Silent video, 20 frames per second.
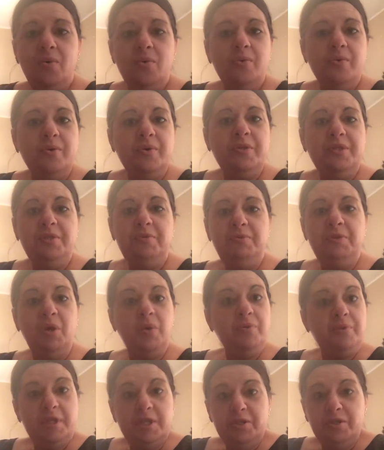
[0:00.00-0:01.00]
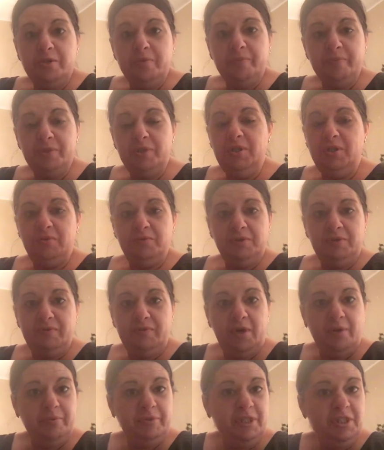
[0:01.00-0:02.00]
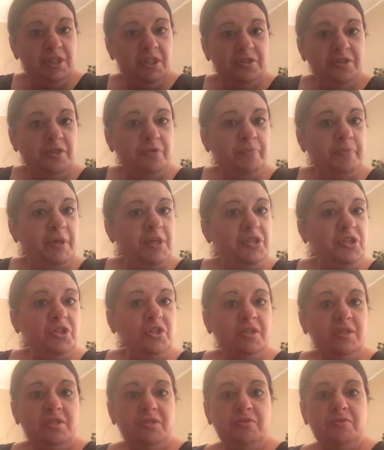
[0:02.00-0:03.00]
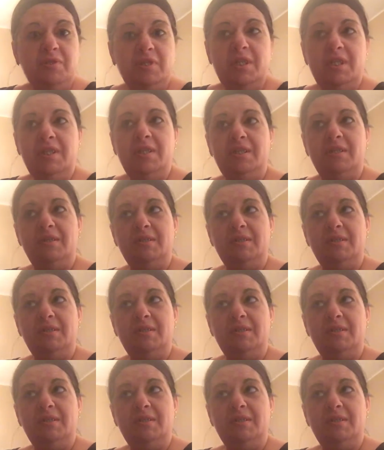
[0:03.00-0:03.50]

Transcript: or you know that you're, you know, you've already done your budget and you're like,